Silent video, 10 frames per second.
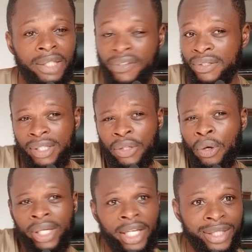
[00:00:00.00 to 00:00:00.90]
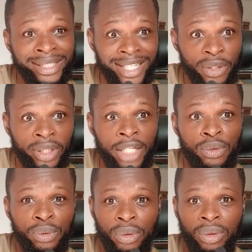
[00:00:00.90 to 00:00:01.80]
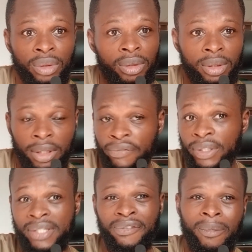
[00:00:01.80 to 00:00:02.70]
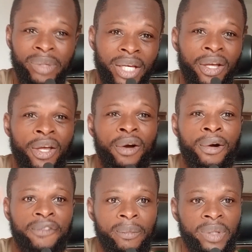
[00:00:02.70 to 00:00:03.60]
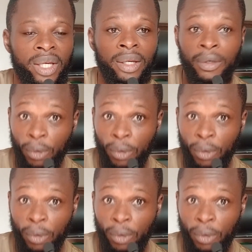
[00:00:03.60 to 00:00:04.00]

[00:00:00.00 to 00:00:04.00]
If it's they don't care, Nigerians don't care to know if it's from here or from here.